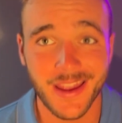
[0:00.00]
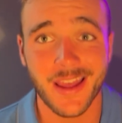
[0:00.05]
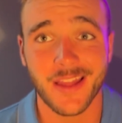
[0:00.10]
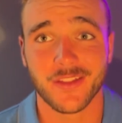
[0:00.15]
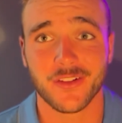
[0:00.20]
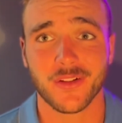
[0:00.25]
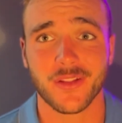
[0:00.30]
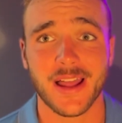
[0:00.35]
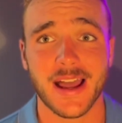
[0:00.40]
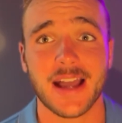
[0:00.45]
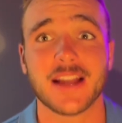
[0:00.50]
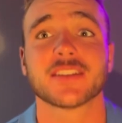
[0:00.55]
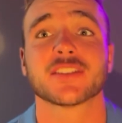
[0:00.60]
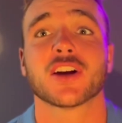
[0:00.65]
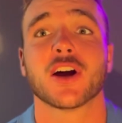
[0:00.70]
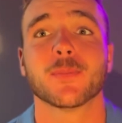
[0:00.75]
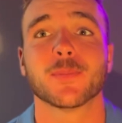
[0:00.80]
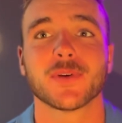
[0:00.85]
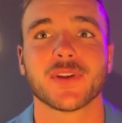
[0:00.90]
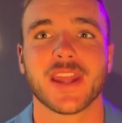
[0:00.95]
Their last
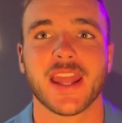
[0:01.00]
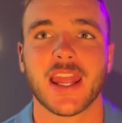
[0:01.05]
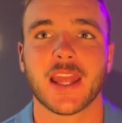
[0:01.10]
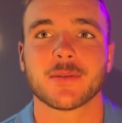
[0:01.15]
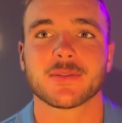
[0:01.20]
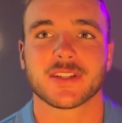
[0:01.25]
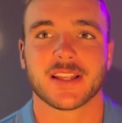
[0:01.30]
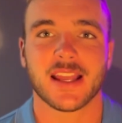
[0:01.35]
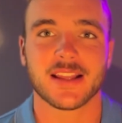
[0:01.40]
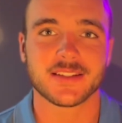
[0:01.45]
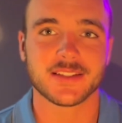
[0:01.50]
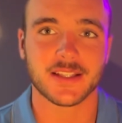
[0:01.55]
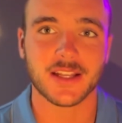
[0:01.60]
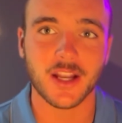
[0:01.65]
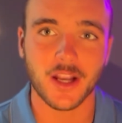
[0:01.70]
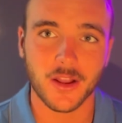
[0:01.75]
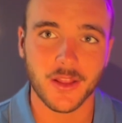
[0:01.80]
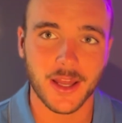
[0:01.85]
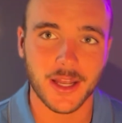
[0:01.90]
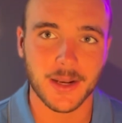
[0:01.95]
couple games against the
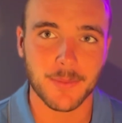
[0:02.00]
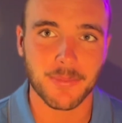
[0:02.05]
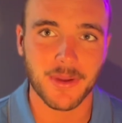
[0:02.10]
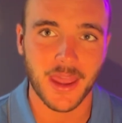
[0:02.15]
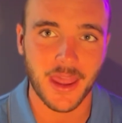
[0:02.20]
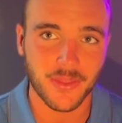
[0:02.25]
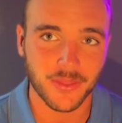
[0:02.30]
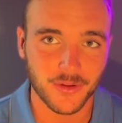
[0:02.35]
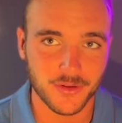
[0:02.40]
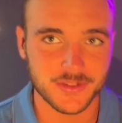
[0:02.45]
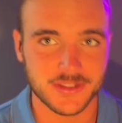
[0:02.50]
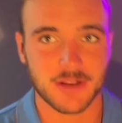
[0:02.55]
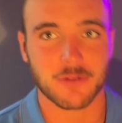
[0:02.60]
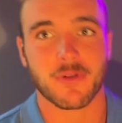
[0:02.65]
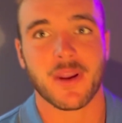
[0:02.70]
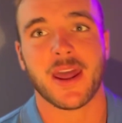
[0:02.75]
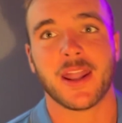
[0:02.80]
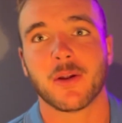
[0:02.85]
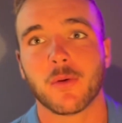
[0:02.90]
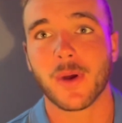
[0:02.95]
Carolina Panthers, they
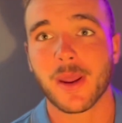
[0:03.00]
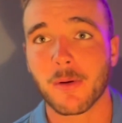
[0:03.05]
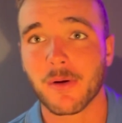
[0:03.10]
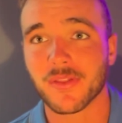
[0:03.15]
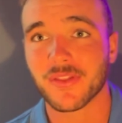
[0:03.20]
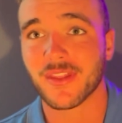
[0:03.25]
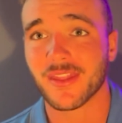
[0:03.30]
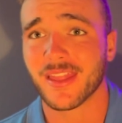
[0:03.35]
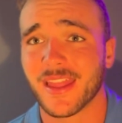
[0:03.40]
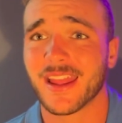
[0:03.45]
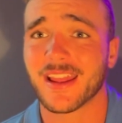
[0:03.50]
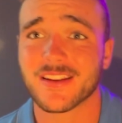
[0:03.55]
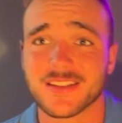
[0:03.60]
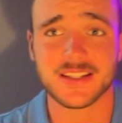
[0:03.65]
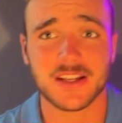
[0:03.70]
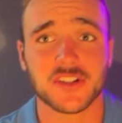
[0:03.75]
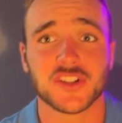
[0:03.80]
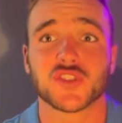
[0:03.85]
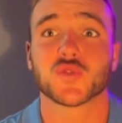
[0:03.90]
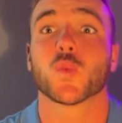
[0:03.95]
ran away with it late because
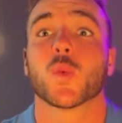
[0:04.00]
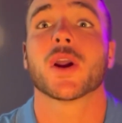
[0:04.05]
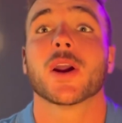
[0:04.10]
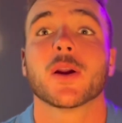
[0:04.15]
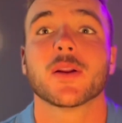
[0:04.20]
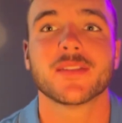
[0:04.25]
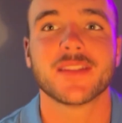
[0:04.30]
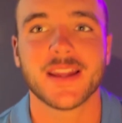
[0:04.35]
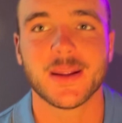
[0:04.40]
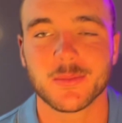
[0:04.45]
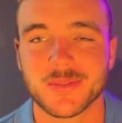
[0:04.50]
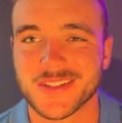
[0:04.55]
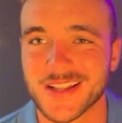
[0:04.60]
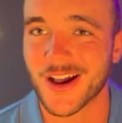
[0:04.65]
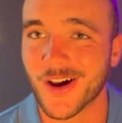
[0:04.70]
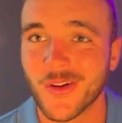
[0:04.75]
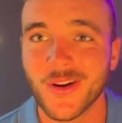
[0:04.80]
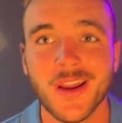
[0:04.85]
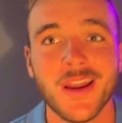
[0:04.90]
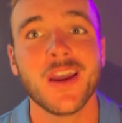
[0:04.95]
they are just wearing teams
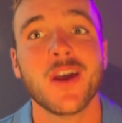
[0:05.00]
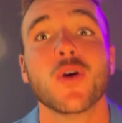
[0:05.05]
down.